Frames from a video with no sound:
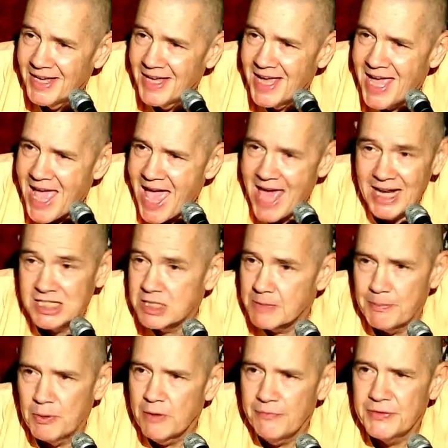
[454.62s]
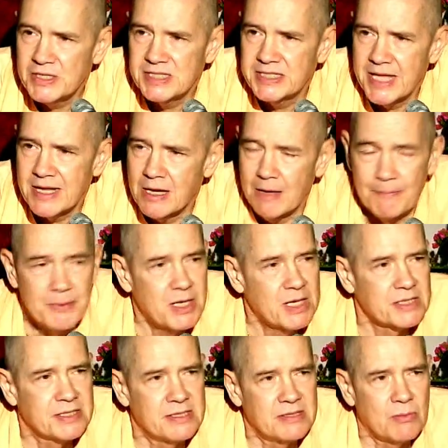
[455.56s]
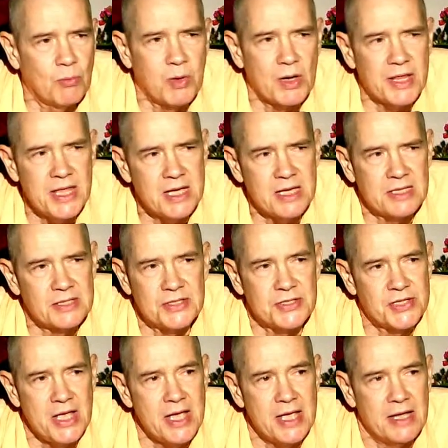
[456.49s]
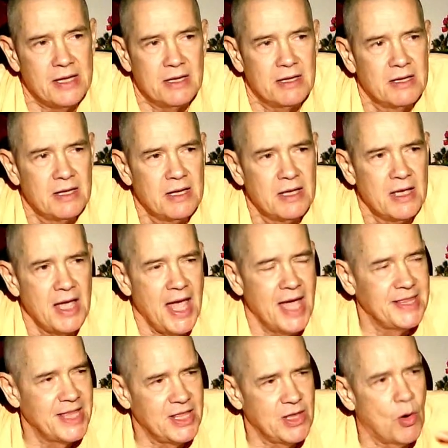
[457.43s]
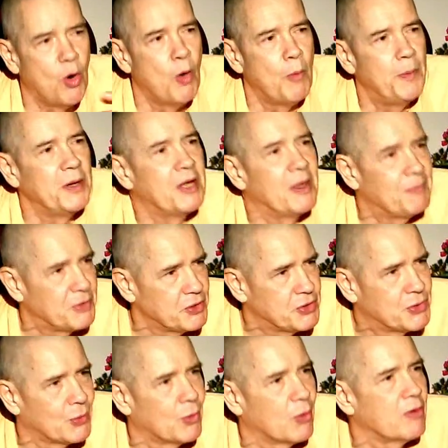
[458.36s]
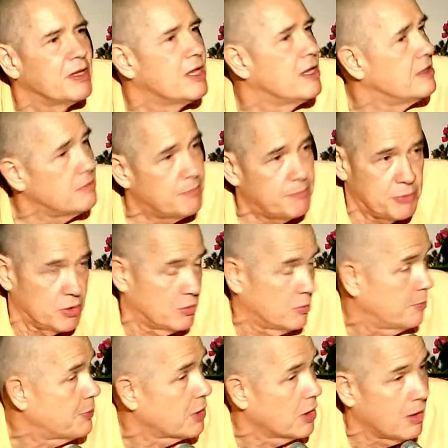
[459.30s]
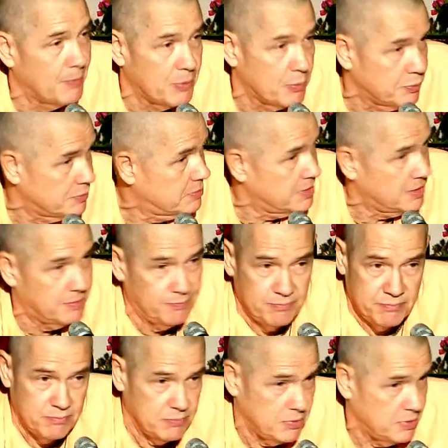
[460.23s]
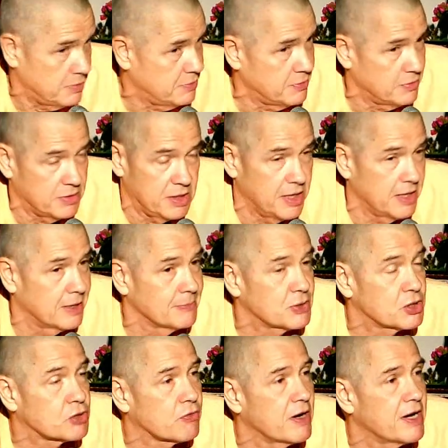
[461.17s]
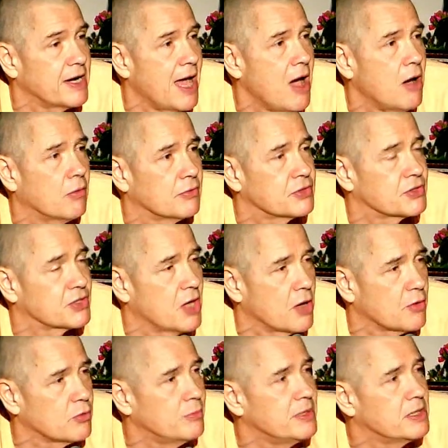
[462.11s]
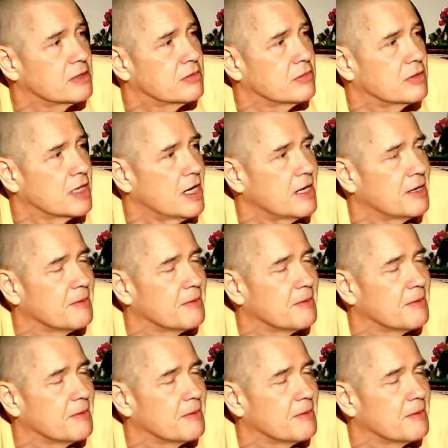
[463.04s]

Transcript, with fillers: And it's a perfect setup because the, what are they going to say? And then they opened up the door, and then, you know, probably hit him straight out. Sadhu means to cut.